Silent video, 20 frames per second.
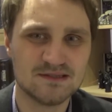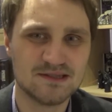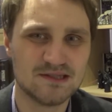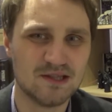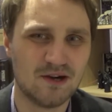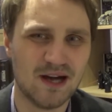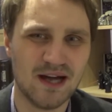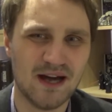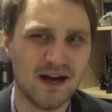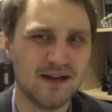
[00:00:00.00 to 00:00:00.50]

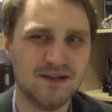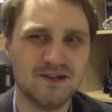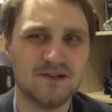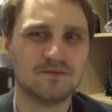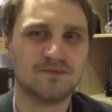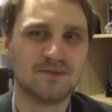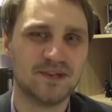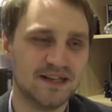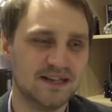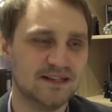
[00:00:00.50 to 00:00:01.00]
I
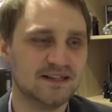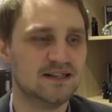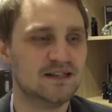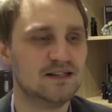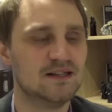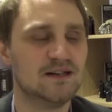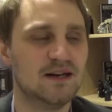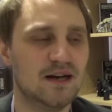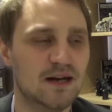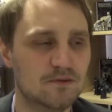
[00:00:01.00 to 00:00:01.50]
don't think
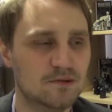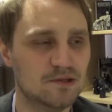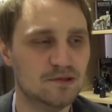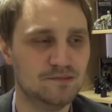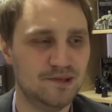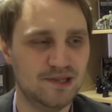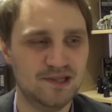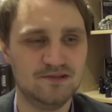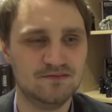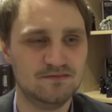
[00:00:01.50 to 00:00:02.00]
I will
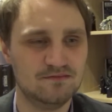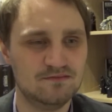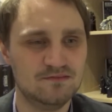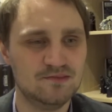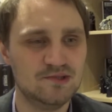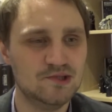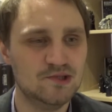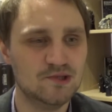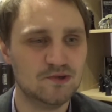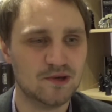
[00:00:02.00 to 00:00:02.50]
be
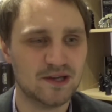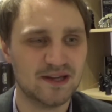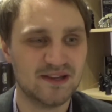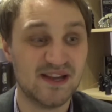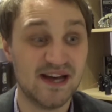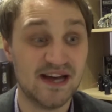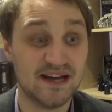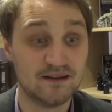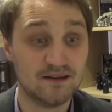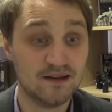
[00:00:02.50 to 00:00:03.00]
doing
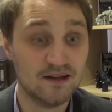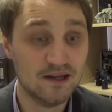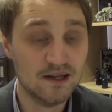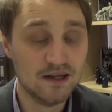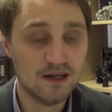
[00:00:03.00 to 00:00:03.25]
that.